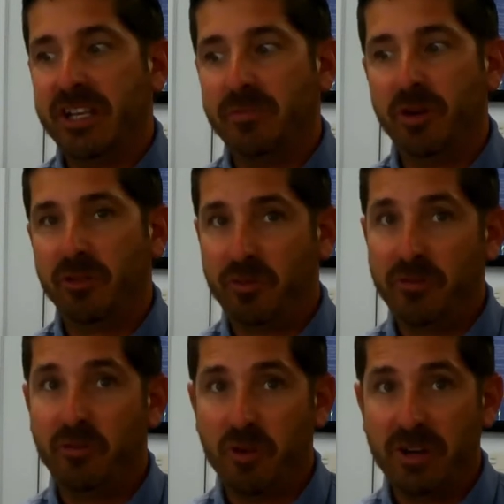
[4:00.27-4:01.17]
in the boat
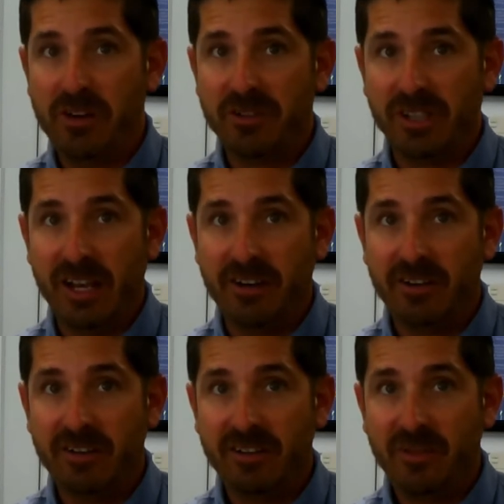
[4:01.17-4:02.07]
3-4 years later,